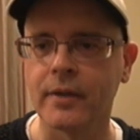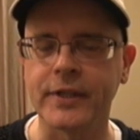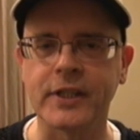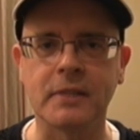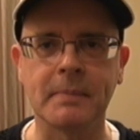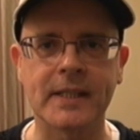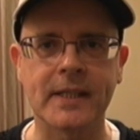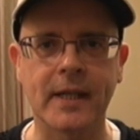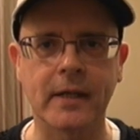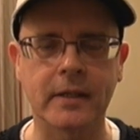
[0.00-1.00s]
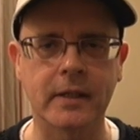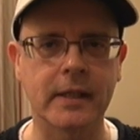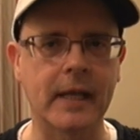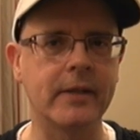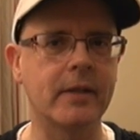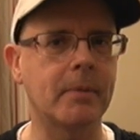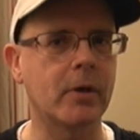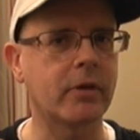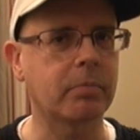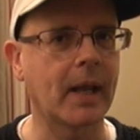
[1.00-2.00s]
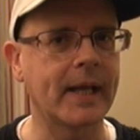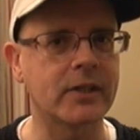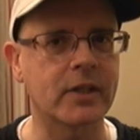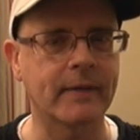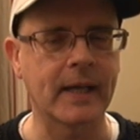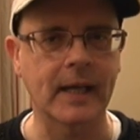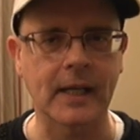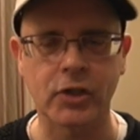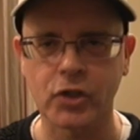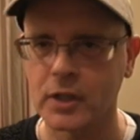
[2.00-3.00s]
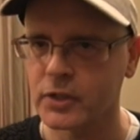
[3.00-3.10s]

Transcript: This is Mister Duncan in the birthplace of English